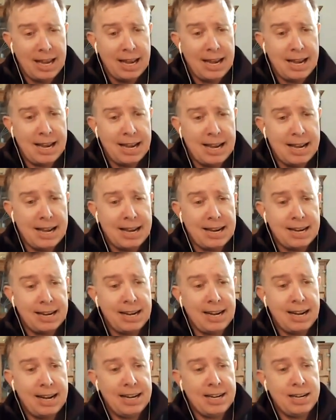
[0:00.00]

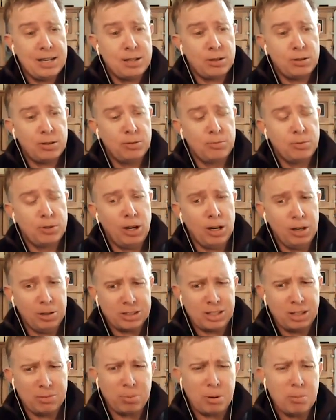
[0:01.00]
And we've got
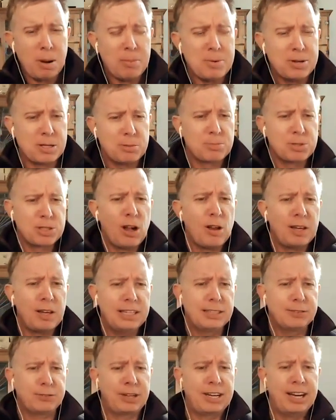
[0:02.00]
maybe some slightly
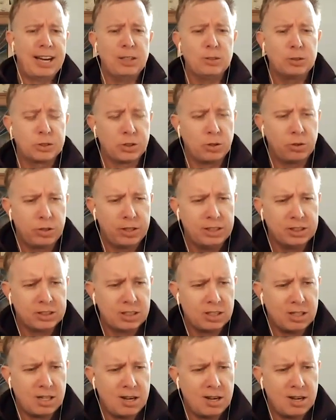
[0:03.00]
different angles on this.